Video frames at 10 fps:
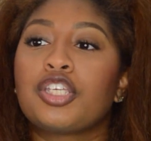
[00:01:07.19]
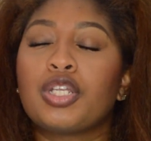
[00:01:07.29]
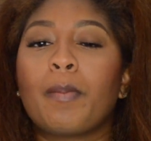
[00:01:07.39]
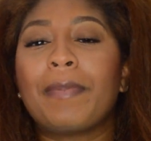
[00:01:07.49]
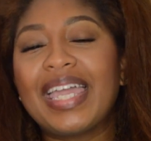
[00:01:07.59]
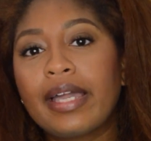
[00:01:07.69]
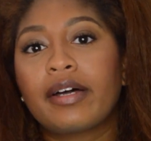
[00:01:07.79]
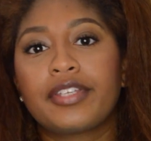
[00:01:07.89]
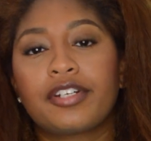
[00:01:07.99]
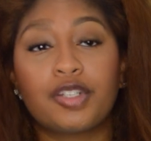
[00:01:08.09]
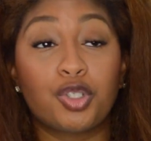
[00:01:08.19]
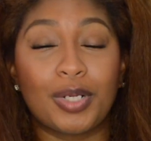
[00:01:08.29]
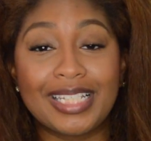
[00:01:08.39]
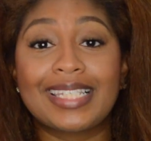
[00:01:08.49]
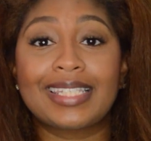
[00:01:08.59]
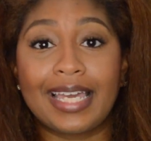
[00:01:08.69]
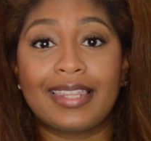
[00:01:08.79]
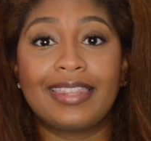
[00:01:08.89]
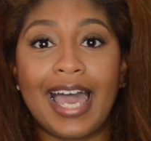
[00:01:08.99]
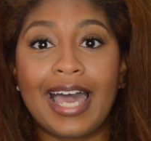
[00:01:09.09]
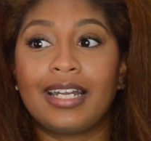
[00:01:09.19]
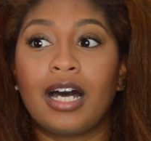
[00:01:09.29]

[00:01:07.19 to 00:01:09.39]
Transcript: You know, make healthier choices like that.